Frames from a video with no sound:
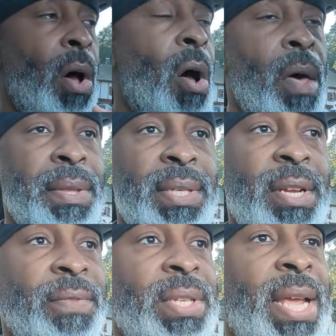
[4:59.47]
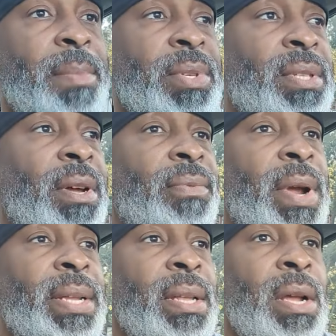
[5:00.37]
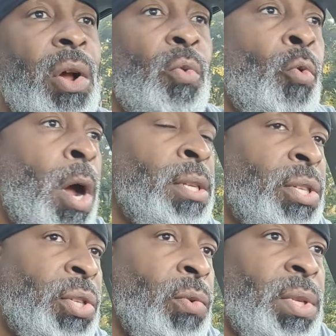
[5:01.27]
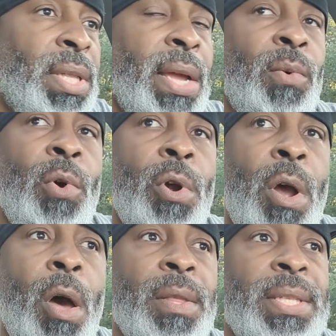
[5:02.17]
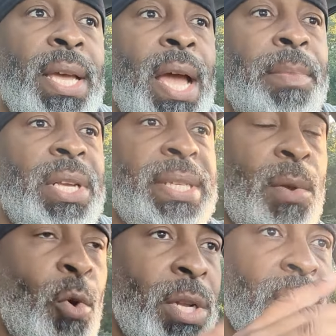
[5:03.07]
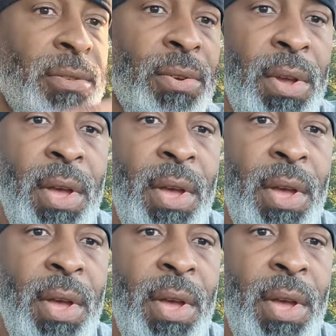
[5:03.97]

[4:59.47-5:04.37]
all this different type of stuff, right? Look, one suit that they wore all the time because they wanted to